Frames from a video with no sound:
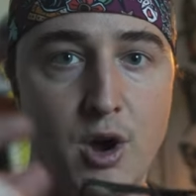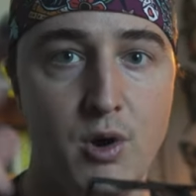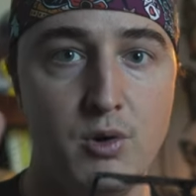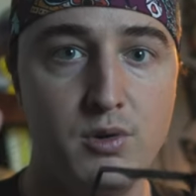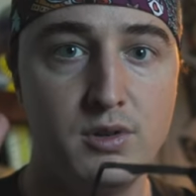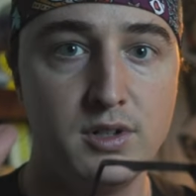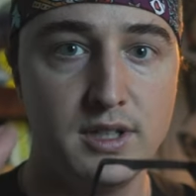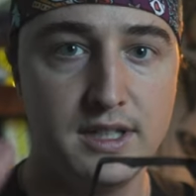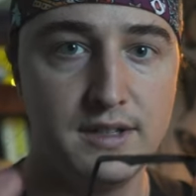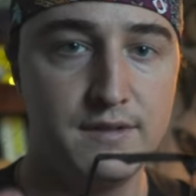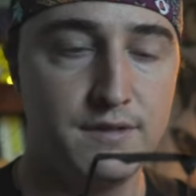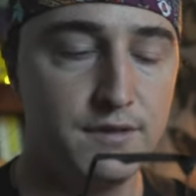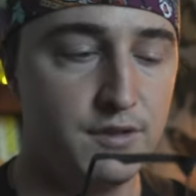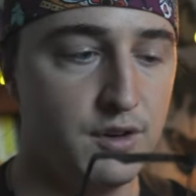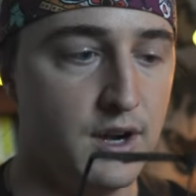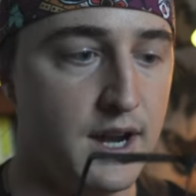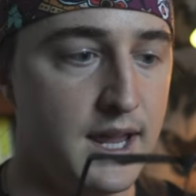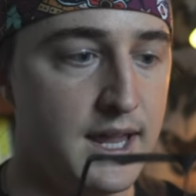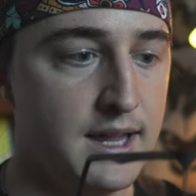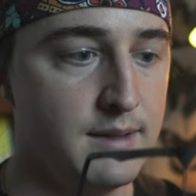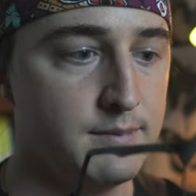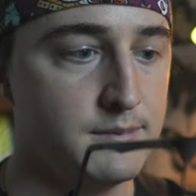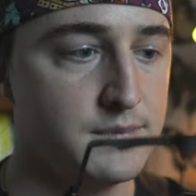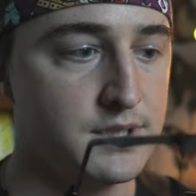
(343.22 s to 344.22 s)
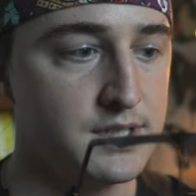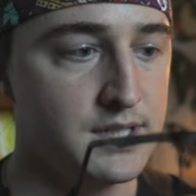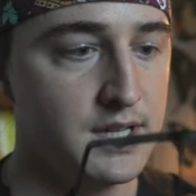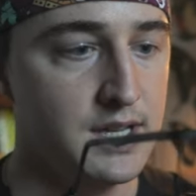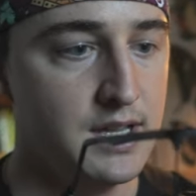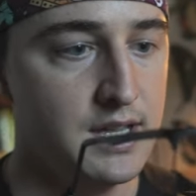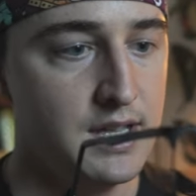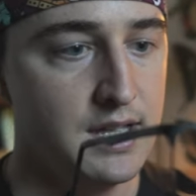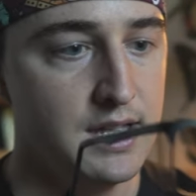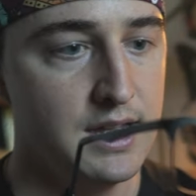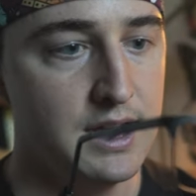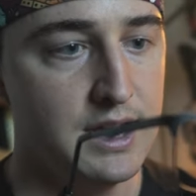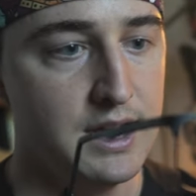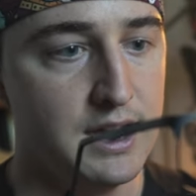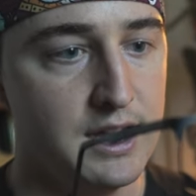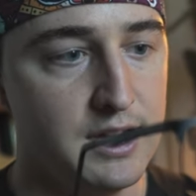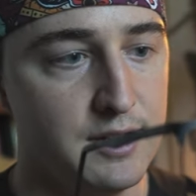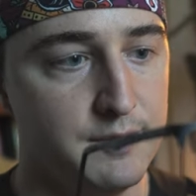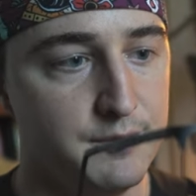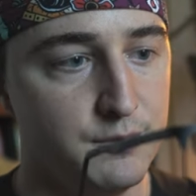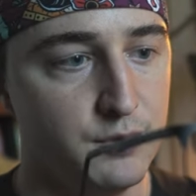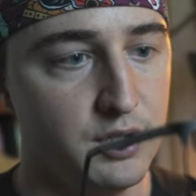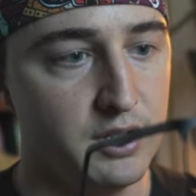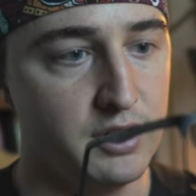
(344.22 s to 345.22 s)
Oakley frames,
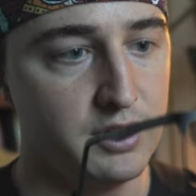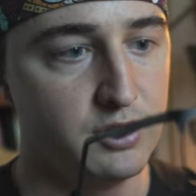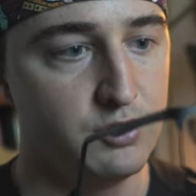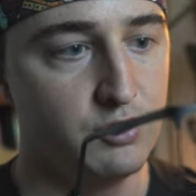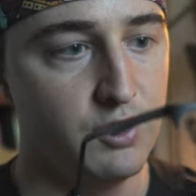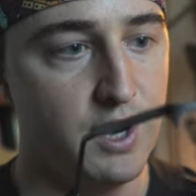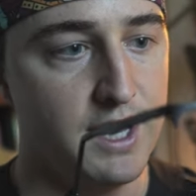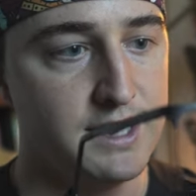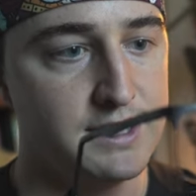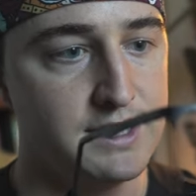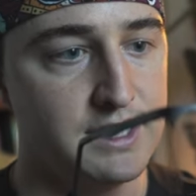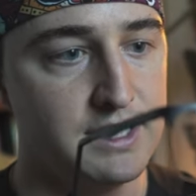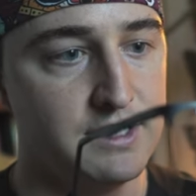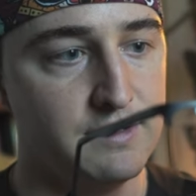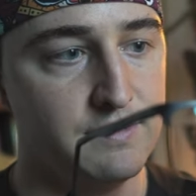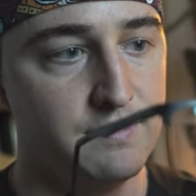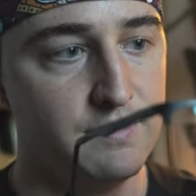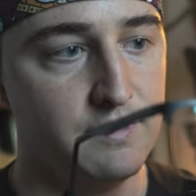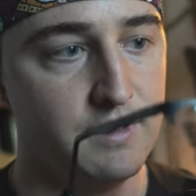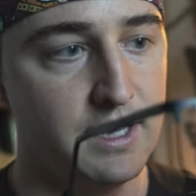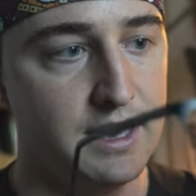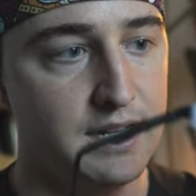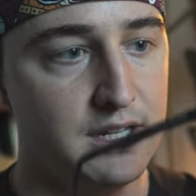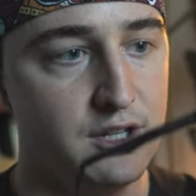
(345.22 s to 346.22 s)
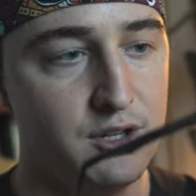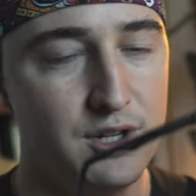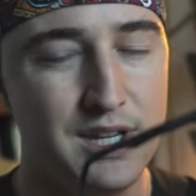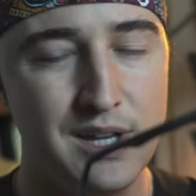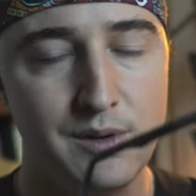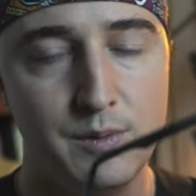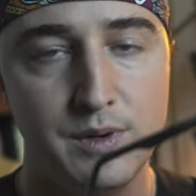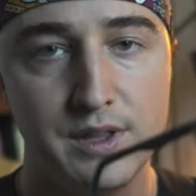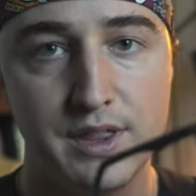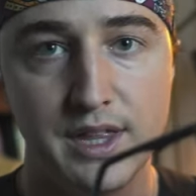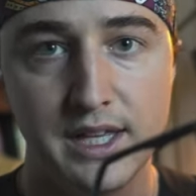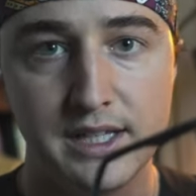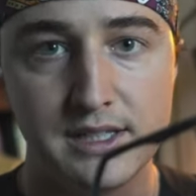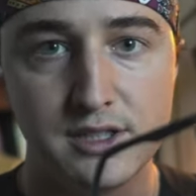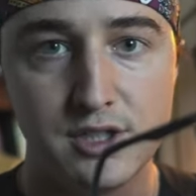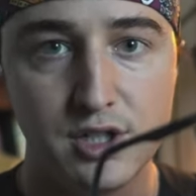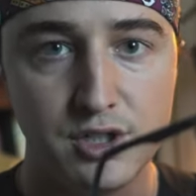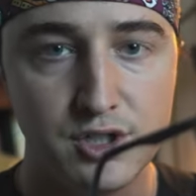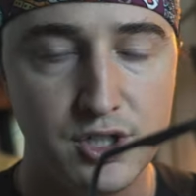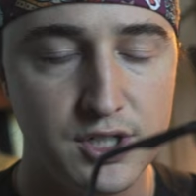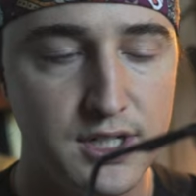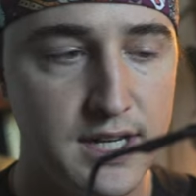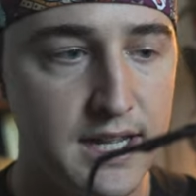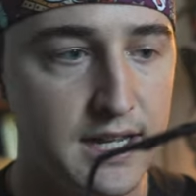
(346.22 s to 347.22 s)
real aggressive, like you get with like
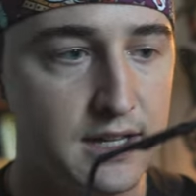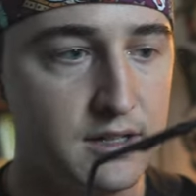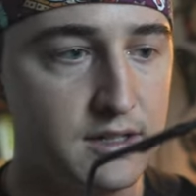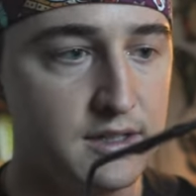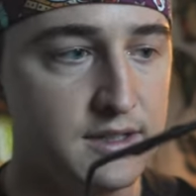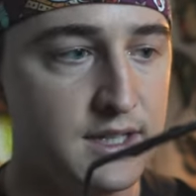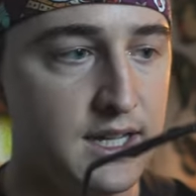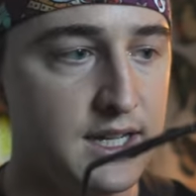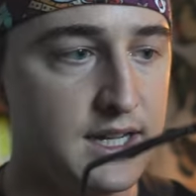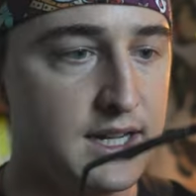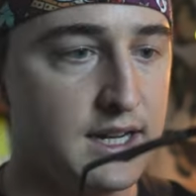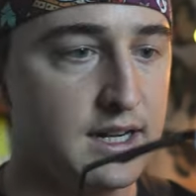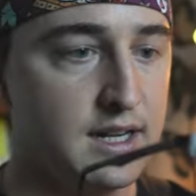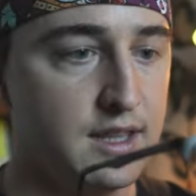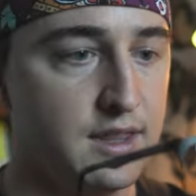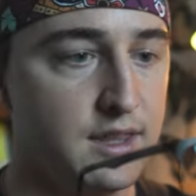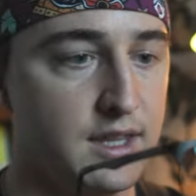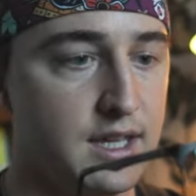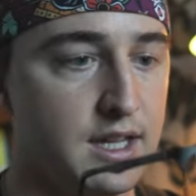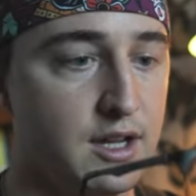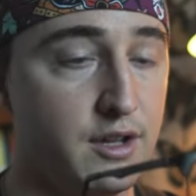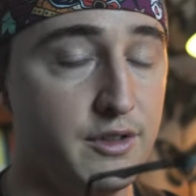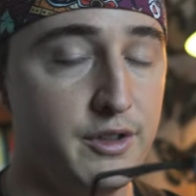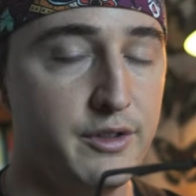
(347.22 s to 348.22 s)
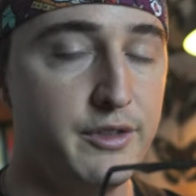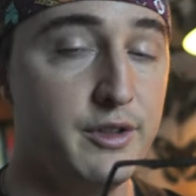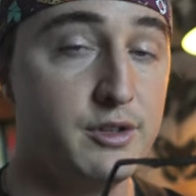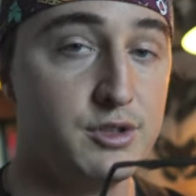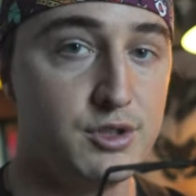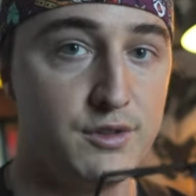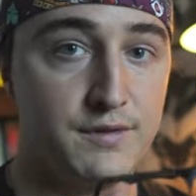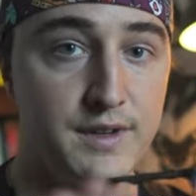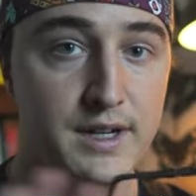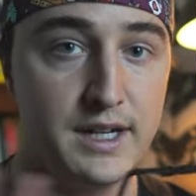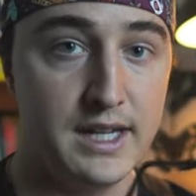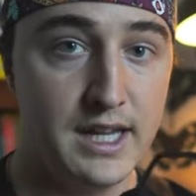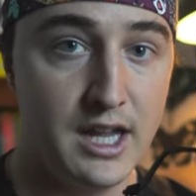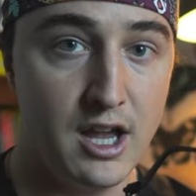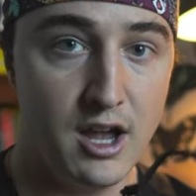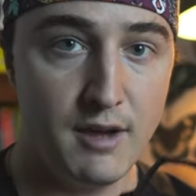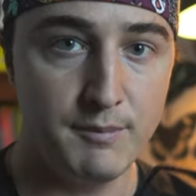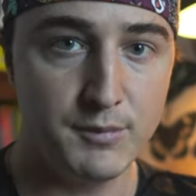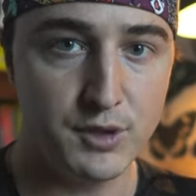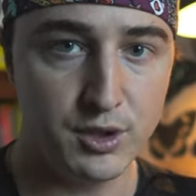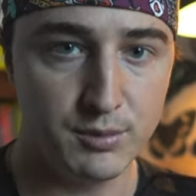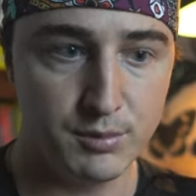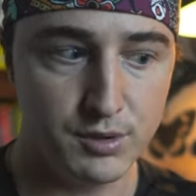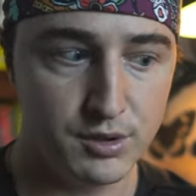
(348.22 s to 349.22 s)
Surgitel and that kind of thing. Although those are very
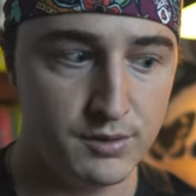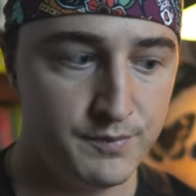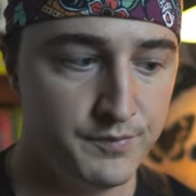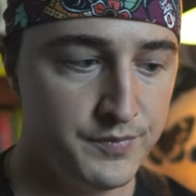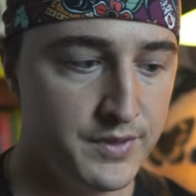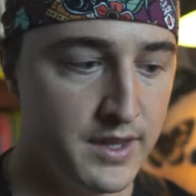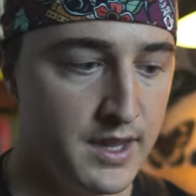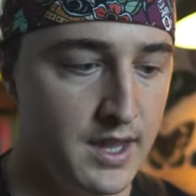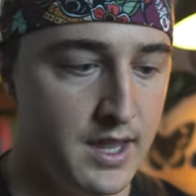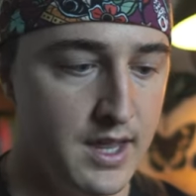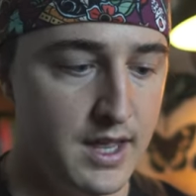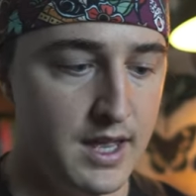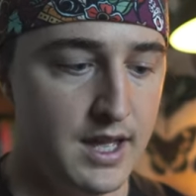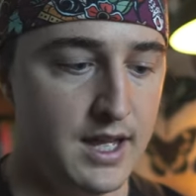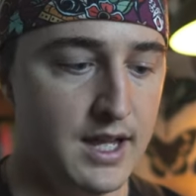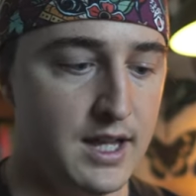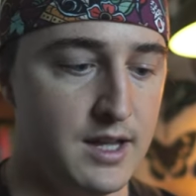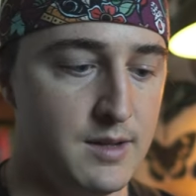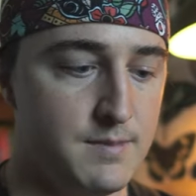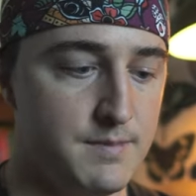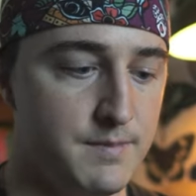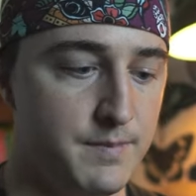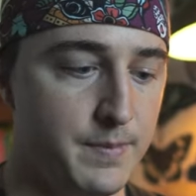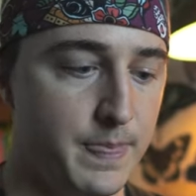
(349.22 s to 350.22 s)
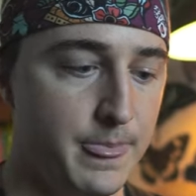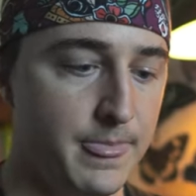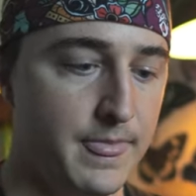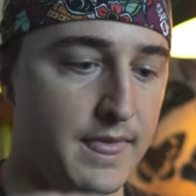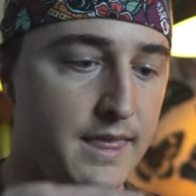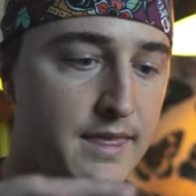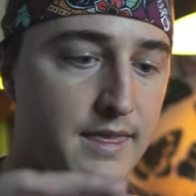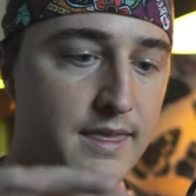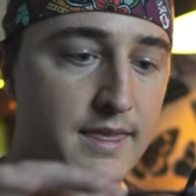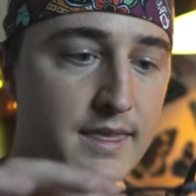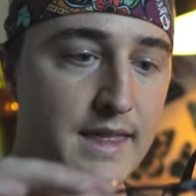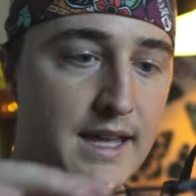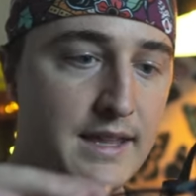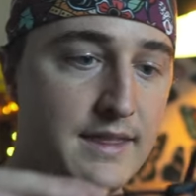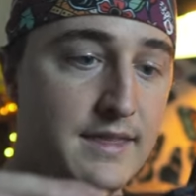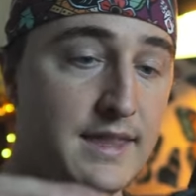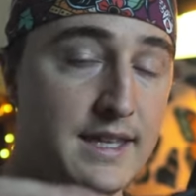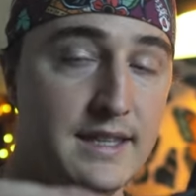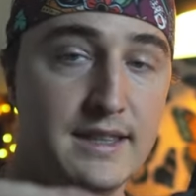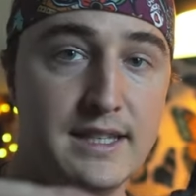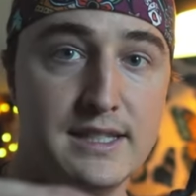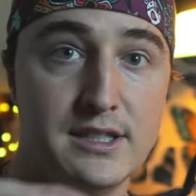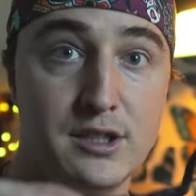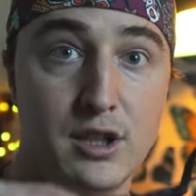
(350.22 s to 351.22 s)
comfortable. I
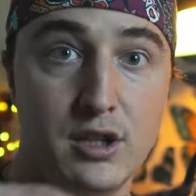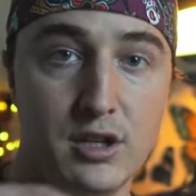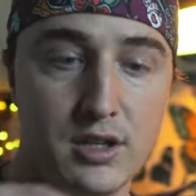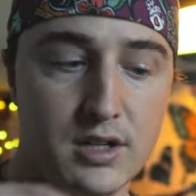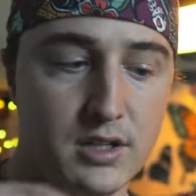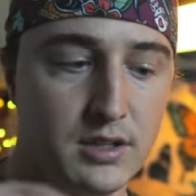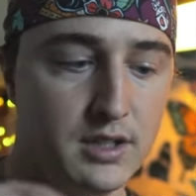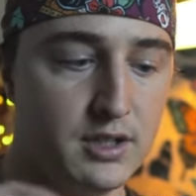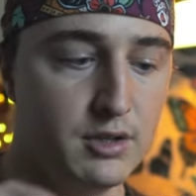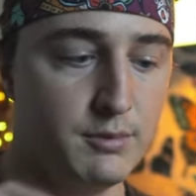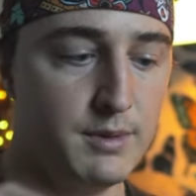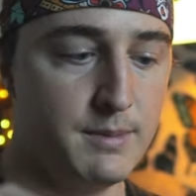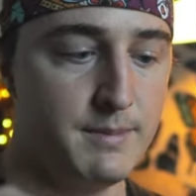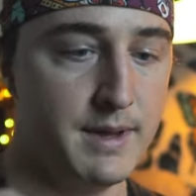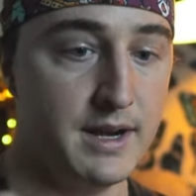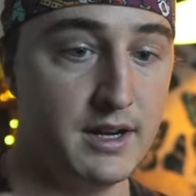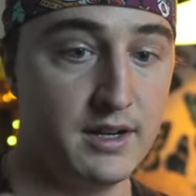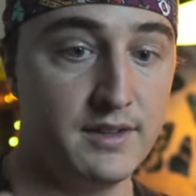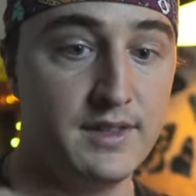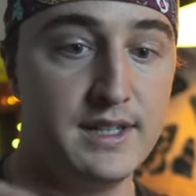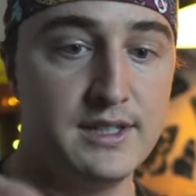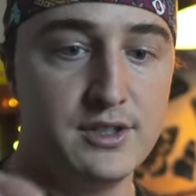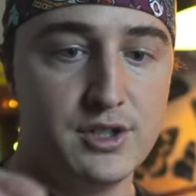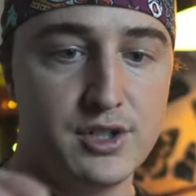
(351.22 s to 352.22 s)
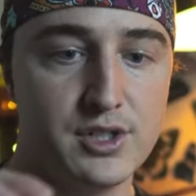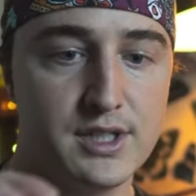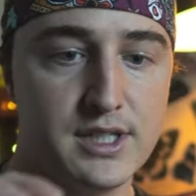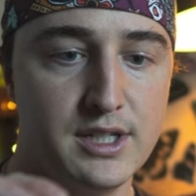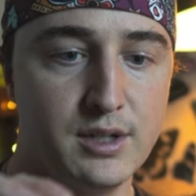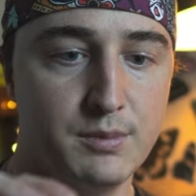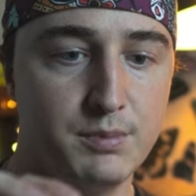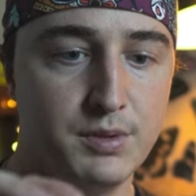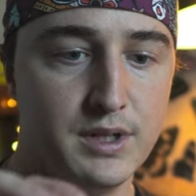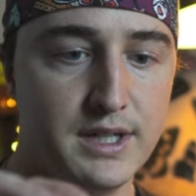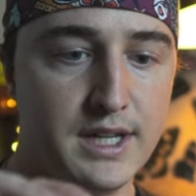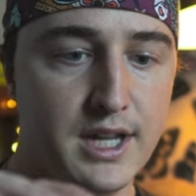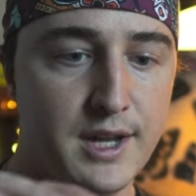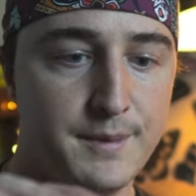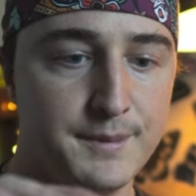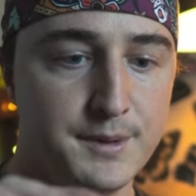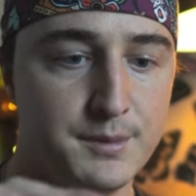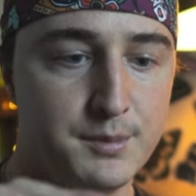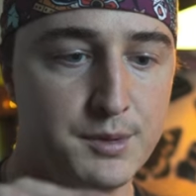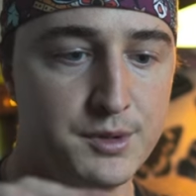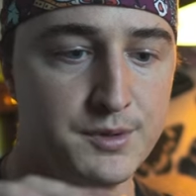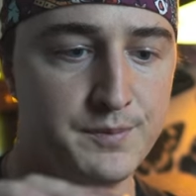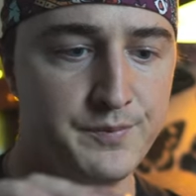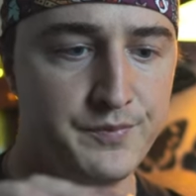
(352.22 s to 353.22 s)
think these look a little bit better, and these are still pretty
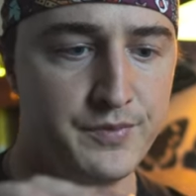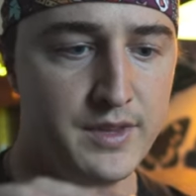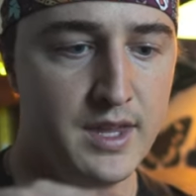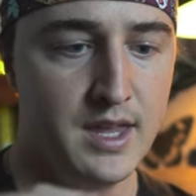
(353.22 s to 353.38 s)
comfortable.